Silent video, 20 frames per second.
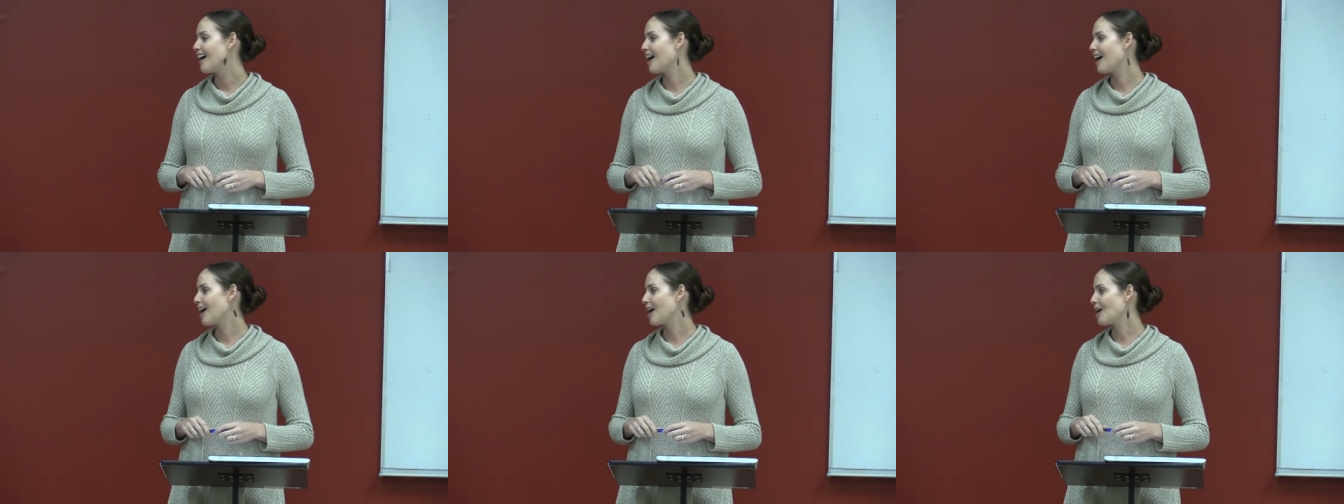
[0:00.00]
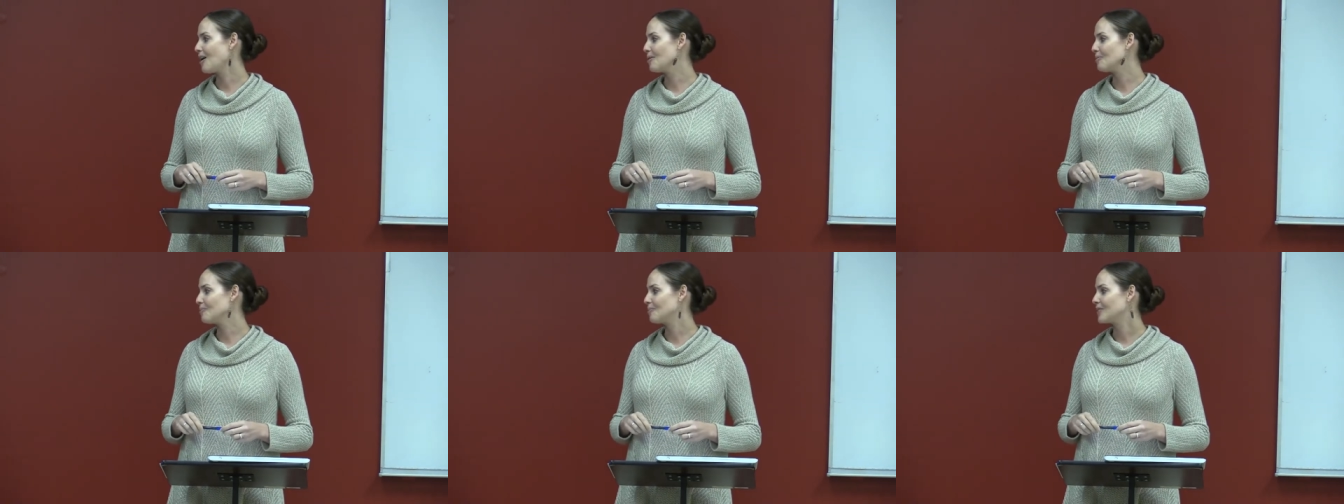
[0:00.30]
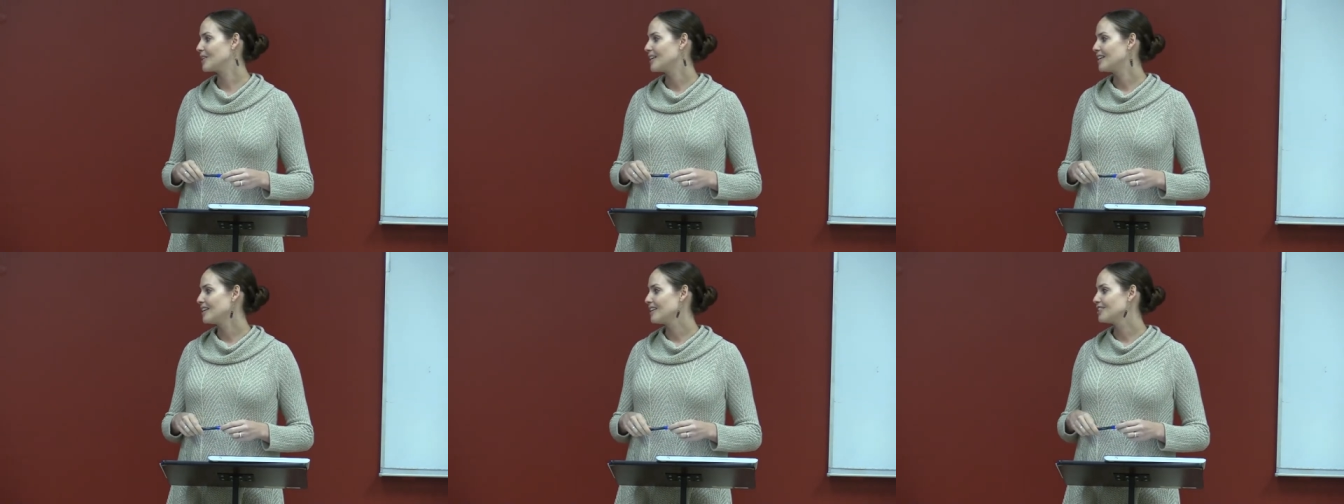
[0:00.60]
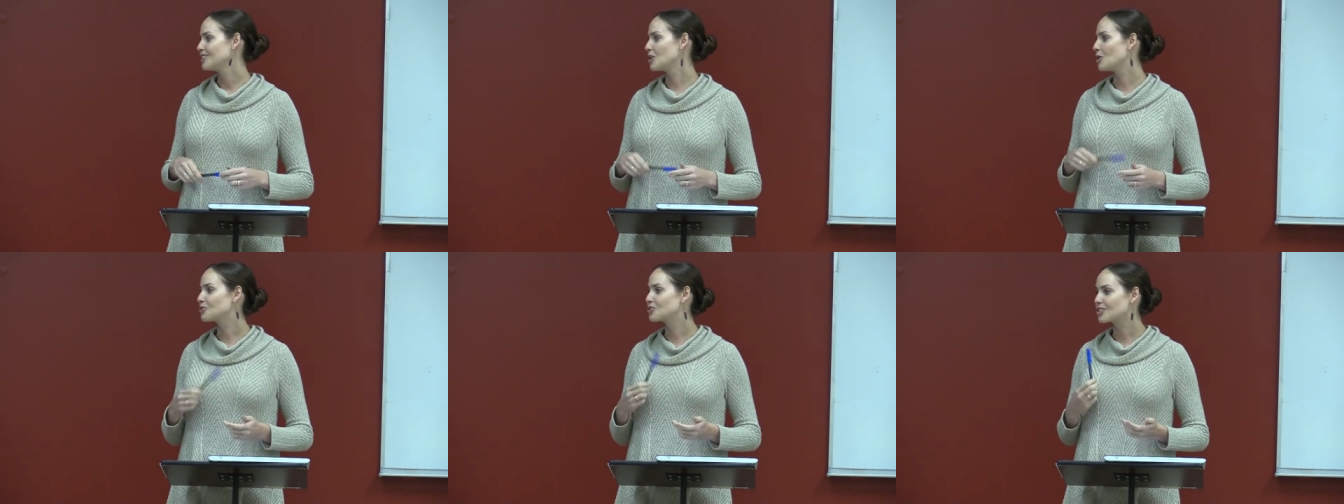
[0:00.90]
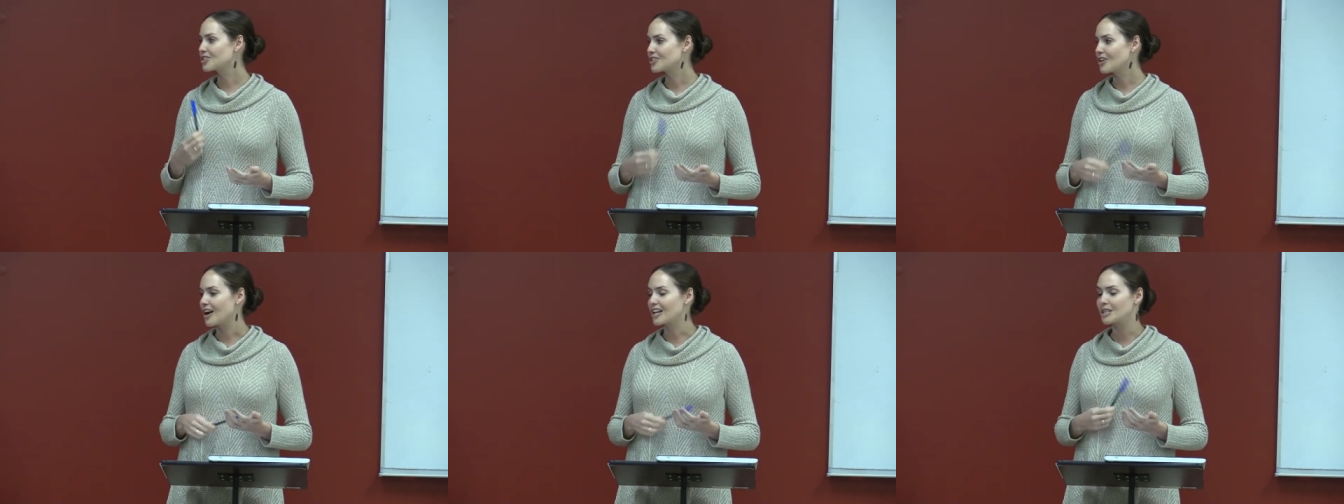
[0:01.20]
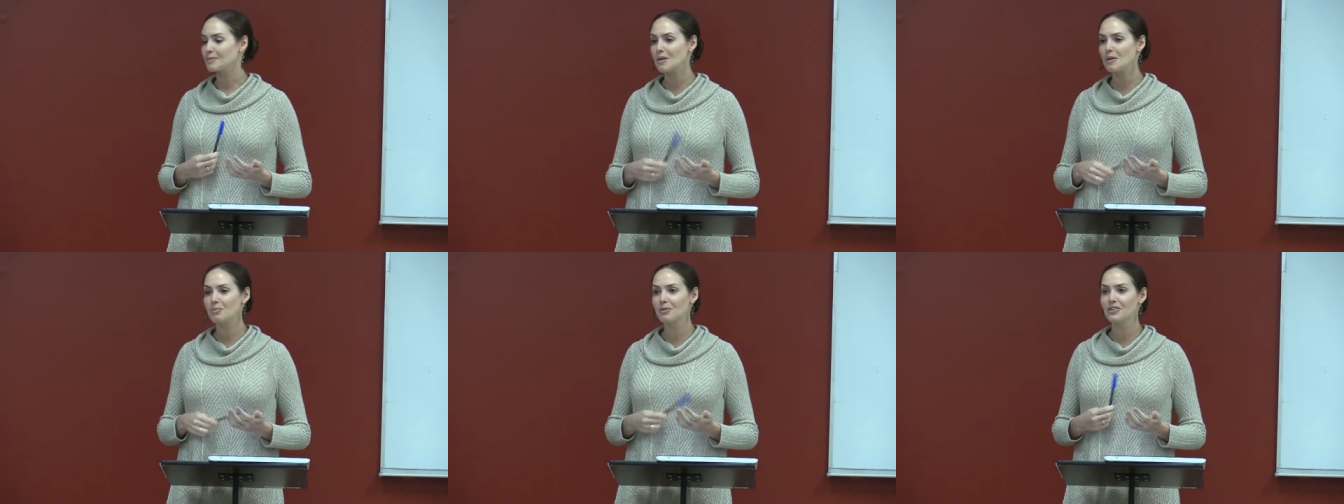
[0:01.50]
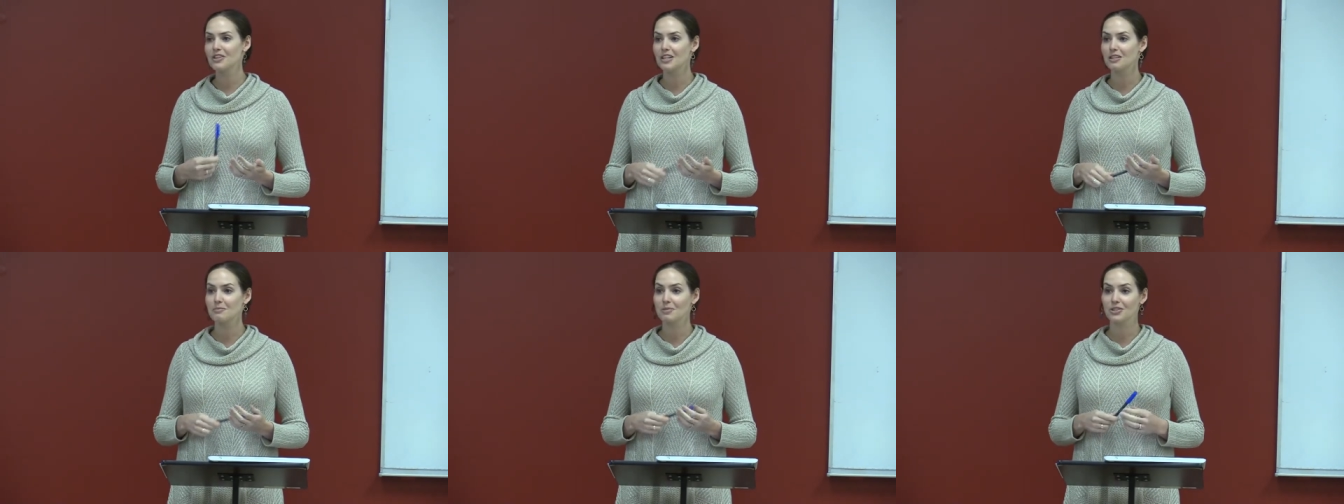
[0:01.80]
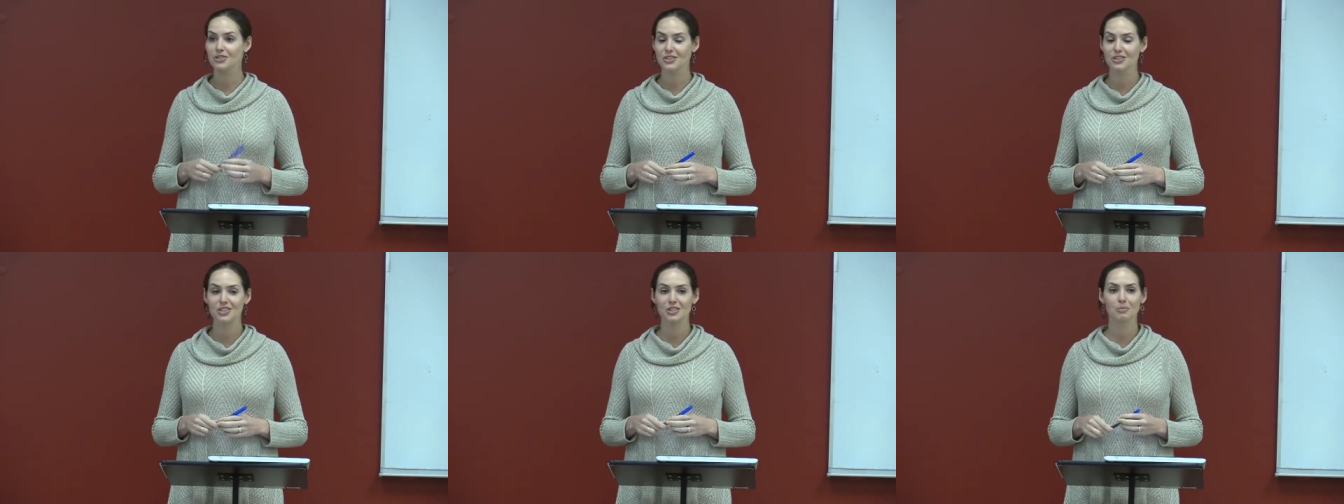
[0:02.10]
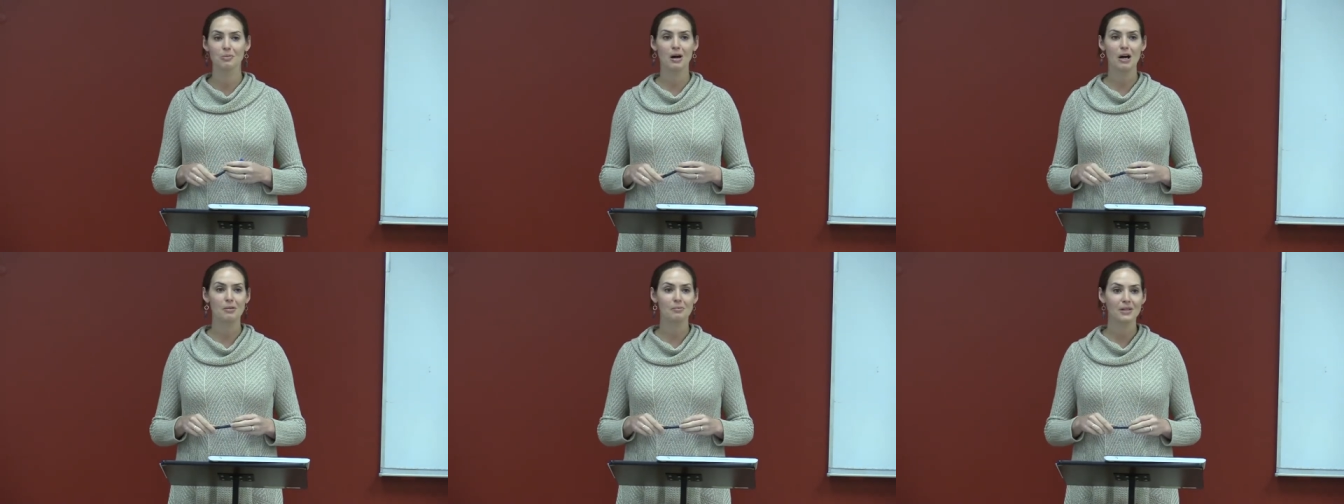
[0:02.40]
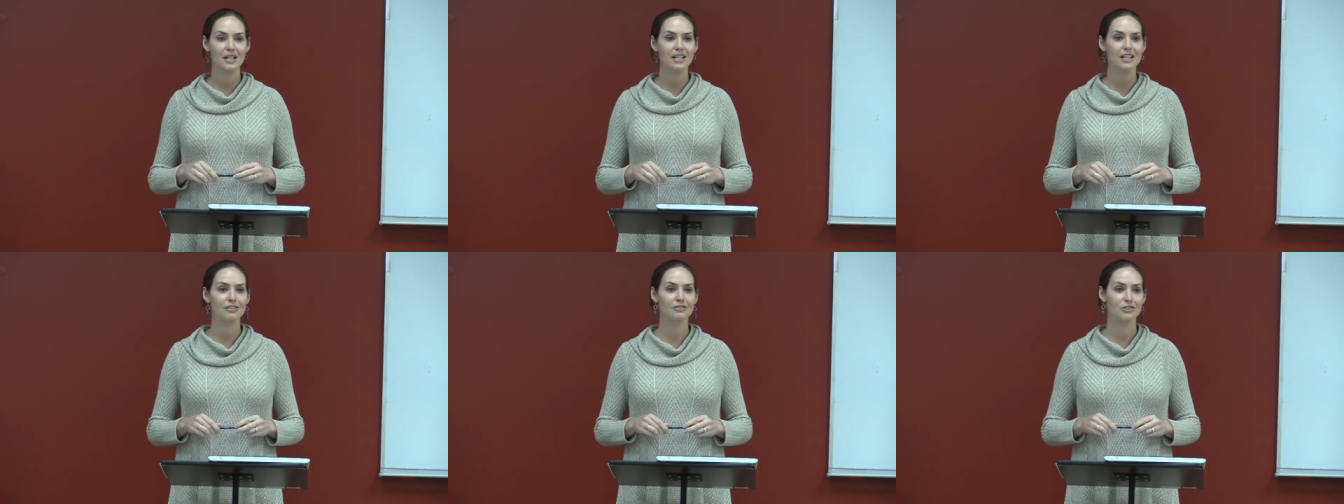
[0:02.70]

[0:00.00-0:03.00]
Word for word: Um, don't just talk to people in the admissions department.